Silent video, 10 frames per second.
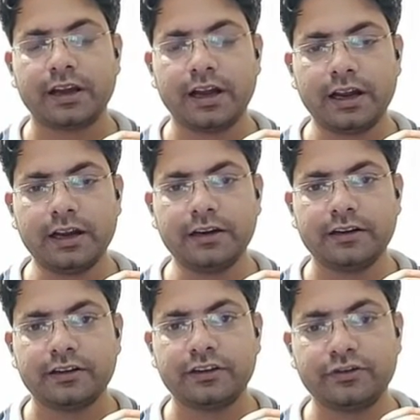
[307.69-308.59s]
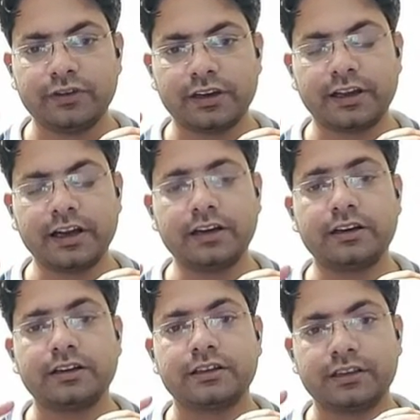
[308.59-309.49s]
and you will get
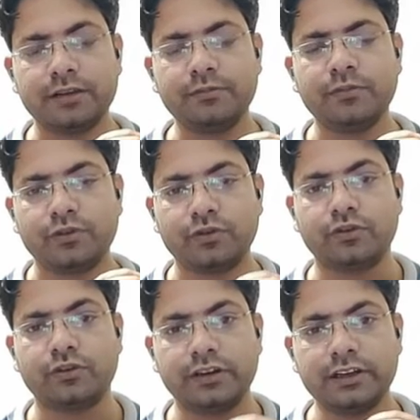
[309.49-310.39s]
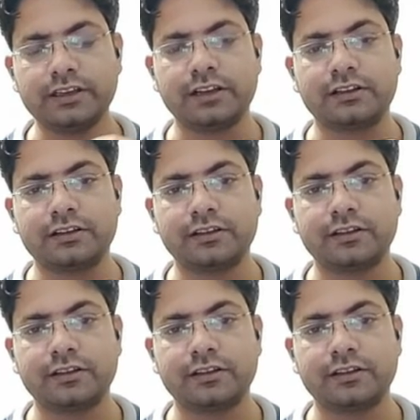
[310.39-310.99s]
some good results.